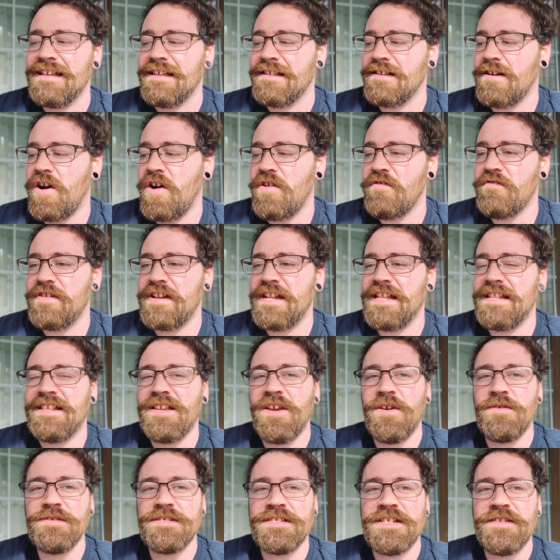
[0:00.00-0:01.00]
already
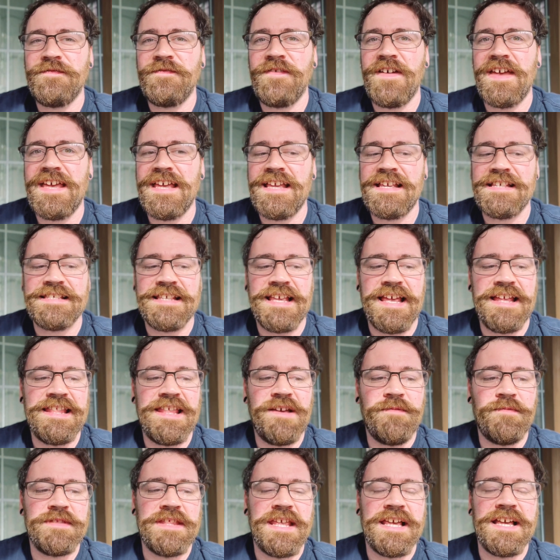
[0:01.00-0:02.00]
toasted phase, and
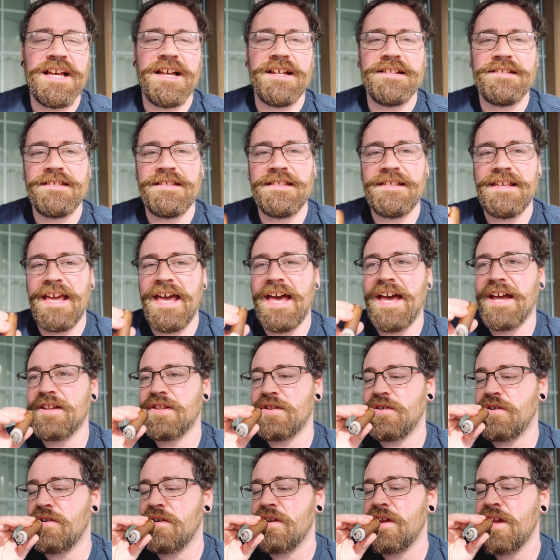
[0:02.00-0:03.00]
then when they cut to the
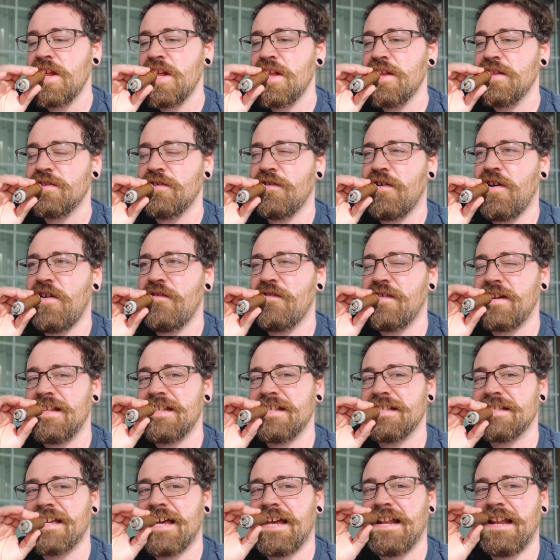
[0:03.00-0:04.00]
actor, they're already
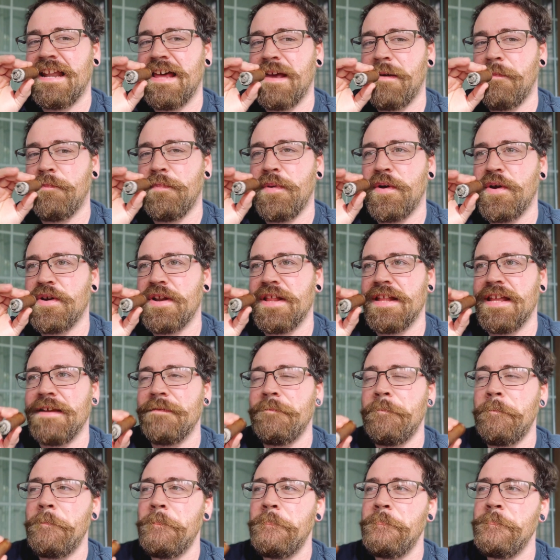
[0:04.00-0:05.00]
just kind of like burning it,
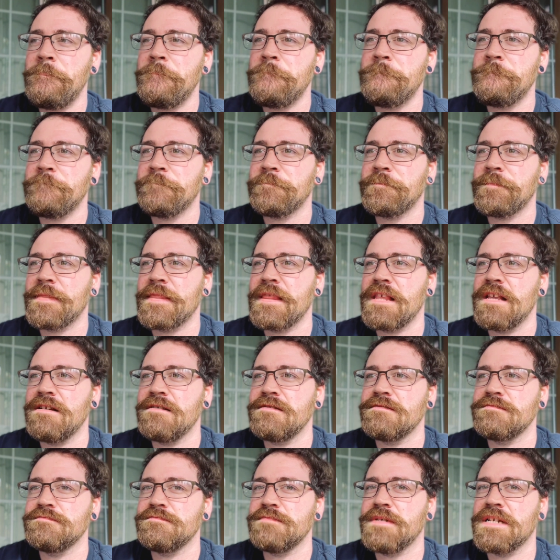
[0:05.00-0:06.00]

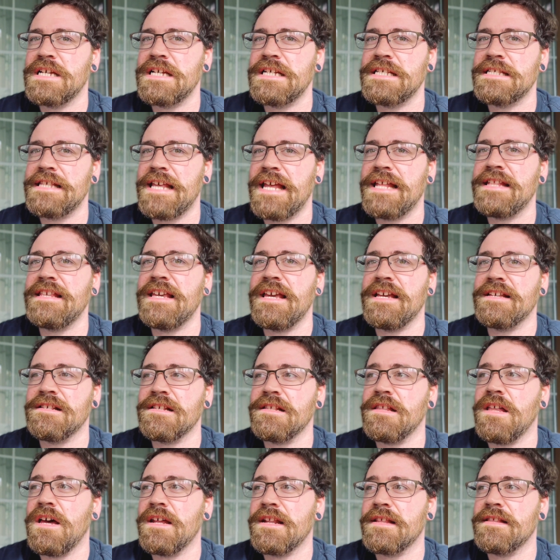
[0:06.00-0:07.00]
because that takes a
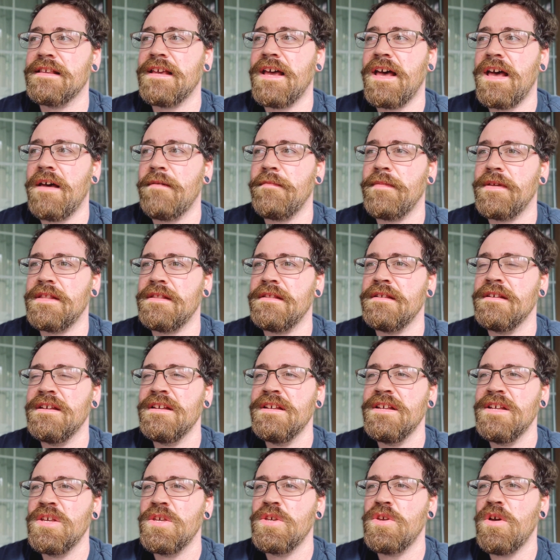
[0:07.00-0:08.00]
lot of time, and
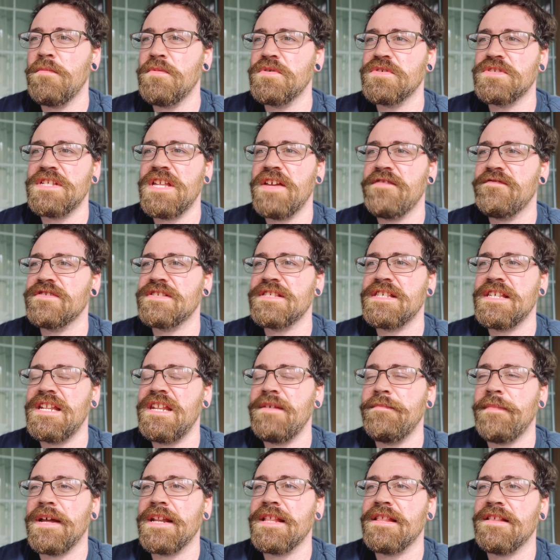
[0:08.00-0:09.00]
you almost never see
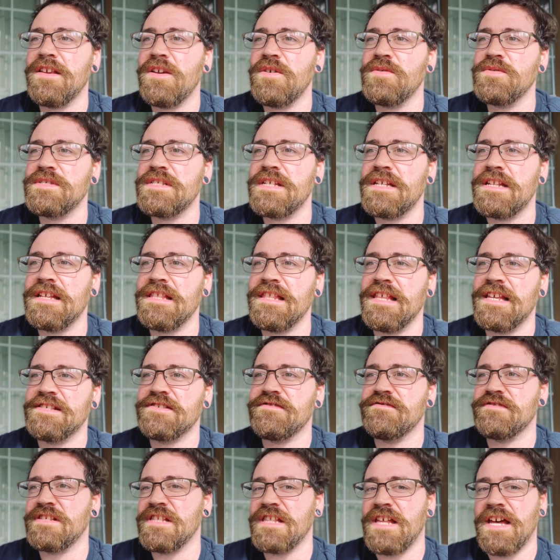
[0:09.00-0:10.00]
anybody toasting unless
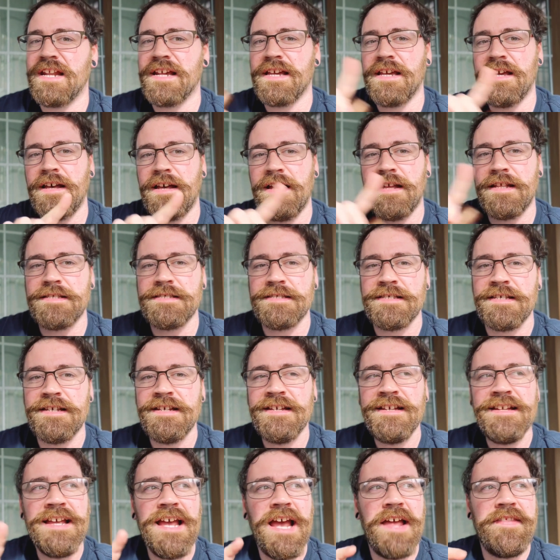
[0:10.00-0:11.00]
there's a lot of cuts,
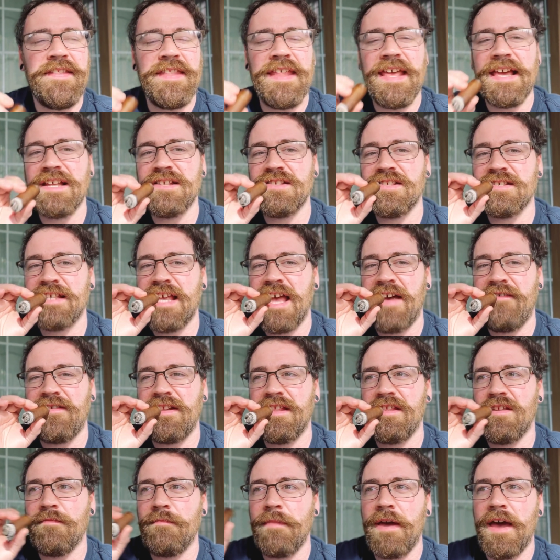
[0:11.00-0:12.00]
and then they can just have it
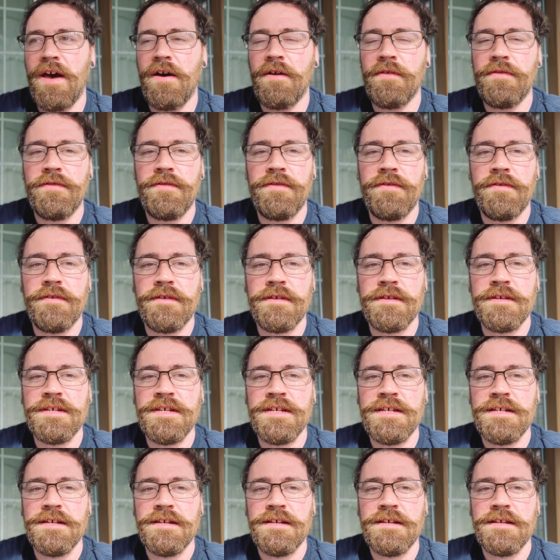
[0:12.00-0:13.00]
in their mouth.
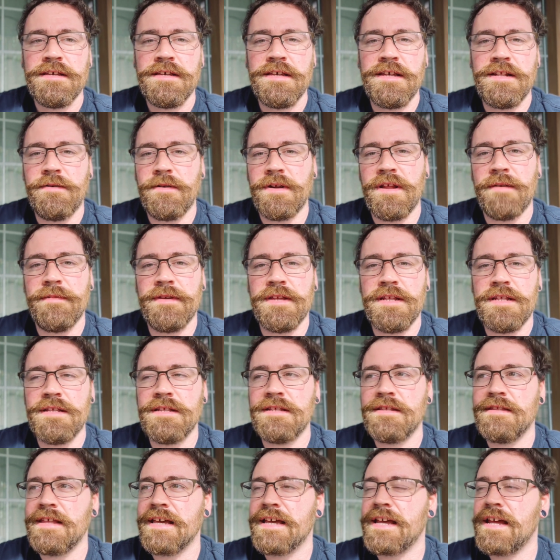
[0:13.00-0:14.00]
You know what I mean?
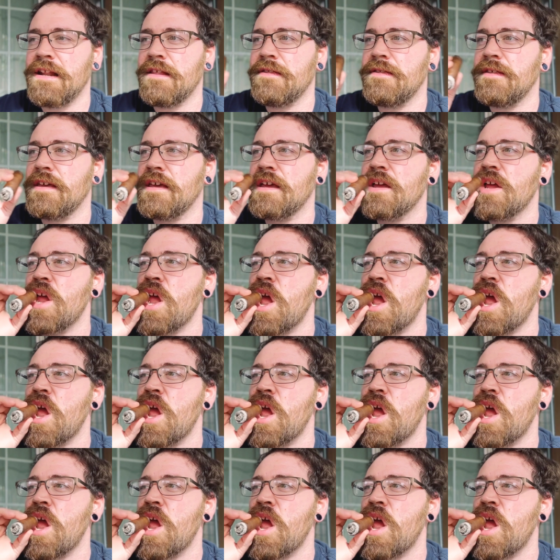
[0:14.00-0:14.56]
That kind of thing.